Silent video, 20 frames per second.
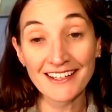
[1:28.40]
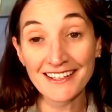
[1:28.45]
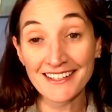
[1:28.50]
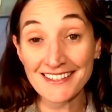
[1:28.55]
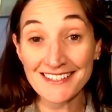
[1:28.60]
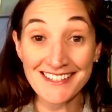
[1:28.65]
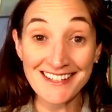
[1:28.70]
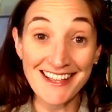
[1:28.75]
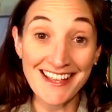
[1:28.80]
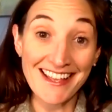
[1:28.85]

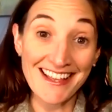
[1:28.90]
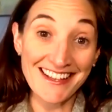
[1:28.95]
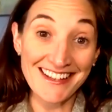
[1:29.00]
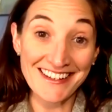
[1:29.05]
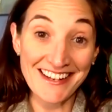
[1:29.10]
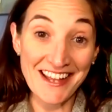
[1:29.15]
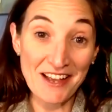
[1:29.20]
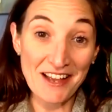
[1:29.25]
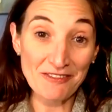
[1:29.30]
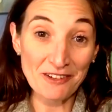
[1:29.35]
today
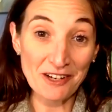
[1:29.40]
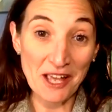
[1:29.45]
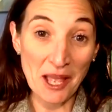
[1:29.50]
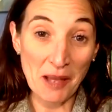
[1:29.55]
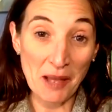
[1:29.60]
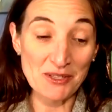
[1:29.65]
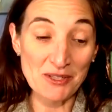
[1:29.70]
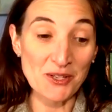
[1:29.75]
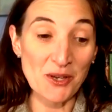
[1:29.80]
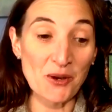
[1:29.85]
in every
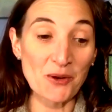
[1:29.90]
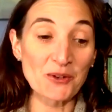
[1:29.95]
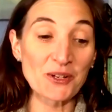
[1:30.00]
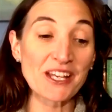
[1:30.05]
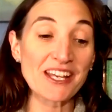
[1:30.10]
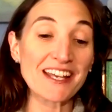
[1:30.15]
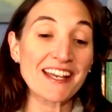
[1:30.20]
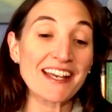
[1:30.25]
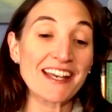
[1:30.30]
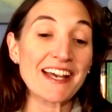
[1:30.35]
episode,
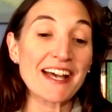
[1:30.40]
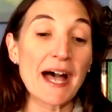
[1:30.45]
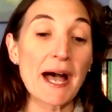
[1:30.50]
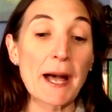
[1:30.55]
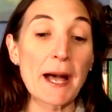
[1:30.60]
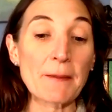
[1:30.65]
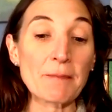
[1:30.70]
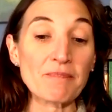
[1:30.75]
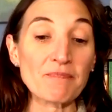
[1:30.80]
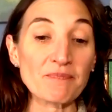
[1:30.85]

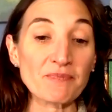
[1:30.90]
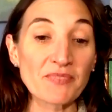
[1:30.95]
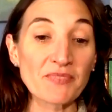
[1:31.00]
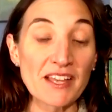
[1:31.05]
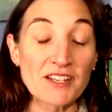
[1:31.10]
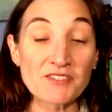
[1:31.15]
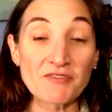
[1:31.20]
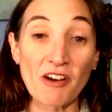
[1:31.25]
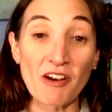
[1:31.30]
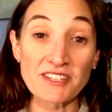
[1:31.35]
um,
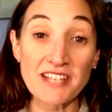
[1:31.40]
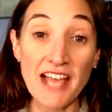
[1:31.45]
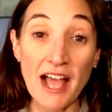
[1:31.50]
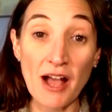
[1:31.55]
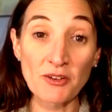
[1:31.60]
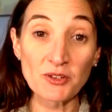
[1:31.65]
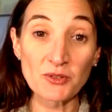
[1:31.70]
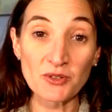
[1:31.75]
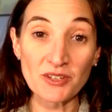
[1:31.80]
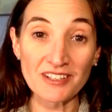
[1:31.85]
as far as how
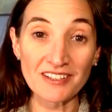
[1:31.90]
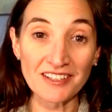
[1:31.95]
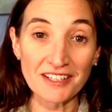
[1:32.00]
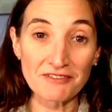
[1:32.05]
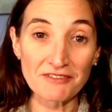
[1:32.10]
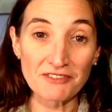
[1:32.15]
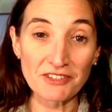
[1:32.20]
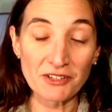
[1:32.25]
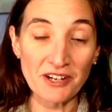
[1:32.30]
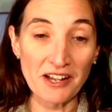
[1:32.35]
you can
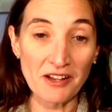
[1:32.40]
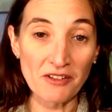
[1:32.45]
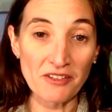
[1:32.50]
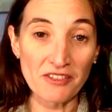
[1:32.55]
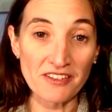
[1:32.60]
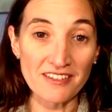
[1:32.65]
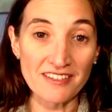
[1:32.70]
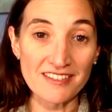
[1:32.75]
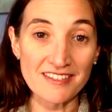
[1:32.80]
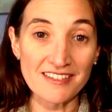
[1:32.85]
live your
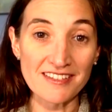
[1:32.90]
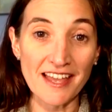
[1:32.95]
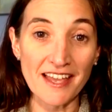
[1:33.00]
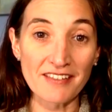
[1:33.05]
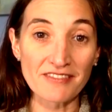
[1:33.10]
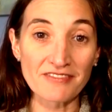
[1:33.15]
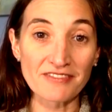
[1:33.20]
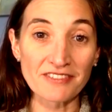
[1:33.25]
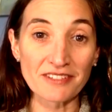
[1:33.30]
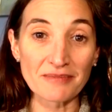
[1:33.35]
healthiest
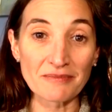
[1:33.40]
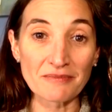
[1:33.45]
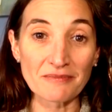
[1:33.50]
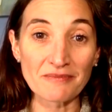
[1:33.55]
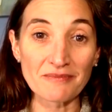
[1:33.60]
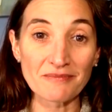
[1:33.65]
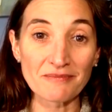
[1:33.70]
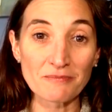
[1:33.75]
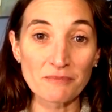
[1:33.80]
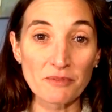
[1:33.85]
life and
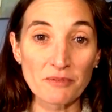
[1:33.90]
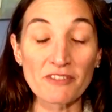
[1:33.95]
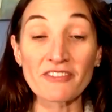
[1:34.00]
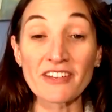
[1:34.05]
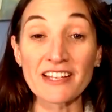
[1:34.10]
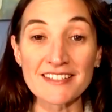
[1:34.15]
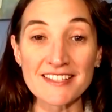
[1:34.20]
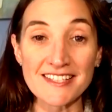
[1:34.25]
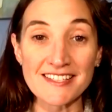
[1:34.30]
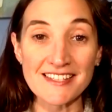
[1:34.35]

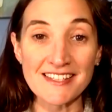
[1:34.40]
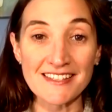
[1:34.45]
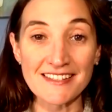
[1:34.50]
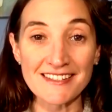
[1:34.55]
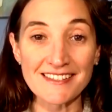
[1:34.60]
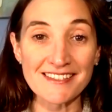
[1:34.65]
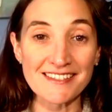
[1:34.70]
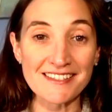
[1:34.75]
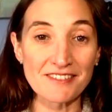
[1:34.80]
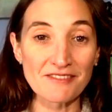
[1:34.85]
prevent
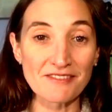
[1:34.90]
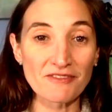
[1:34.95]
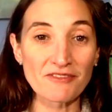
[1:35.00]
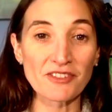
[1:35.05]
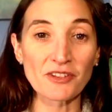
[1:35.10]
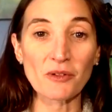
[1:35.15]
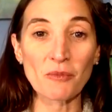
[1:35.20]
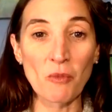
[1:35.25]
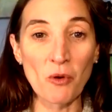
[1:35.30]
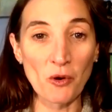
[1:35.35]
disease and
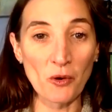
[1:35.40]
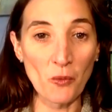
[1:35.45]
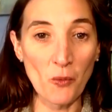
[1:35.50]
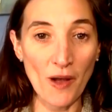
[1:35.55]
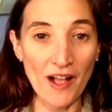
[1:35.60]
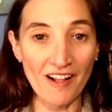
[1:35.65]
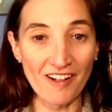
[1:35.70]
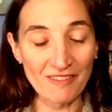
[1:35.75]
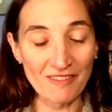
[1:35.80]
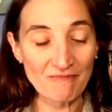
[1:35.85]
feel more
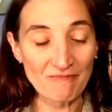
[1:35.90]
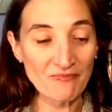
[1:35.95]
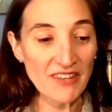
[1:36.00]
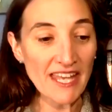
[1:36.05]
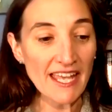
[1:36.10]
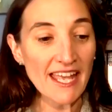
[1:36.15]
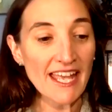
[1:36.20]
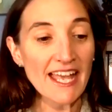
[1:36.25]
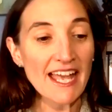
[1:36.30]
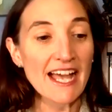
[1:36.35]
well.
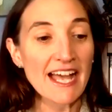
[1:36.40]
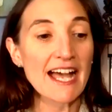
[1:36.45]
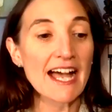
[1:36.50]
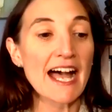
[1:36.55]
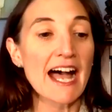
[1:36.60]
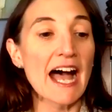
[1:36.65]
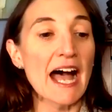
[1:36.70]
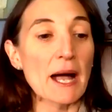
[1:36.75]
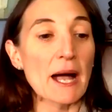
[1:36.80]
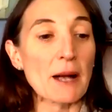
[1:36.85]

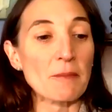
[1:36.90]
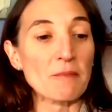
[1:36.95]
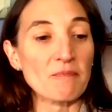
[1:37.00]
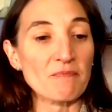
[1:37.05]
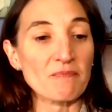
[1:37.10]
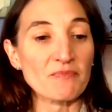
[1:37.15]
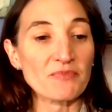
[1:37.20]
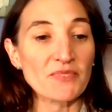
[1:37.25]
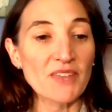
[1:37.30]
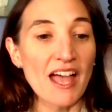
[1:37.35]

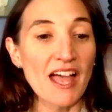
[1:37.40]
Um,